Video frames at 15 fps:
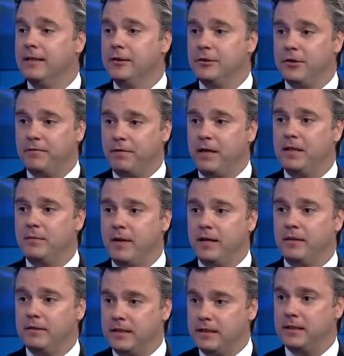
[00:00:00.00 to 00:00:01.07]
There's a
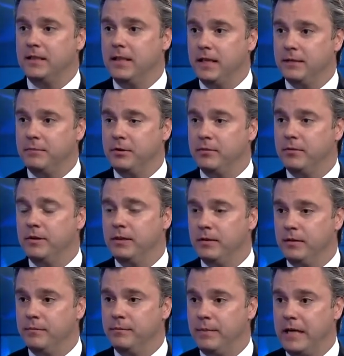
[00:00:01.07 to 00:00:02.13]
fundamental disconnect between
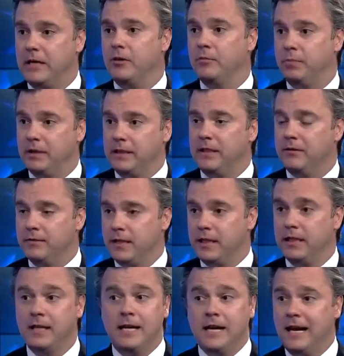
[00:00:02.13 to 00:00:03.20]
the Baker-Polito
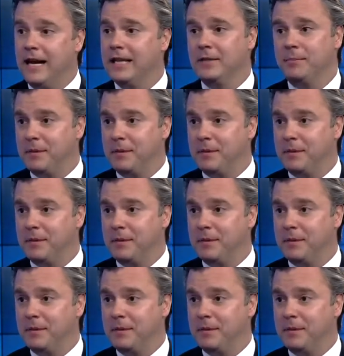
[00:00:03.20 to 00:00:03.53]
ticket and the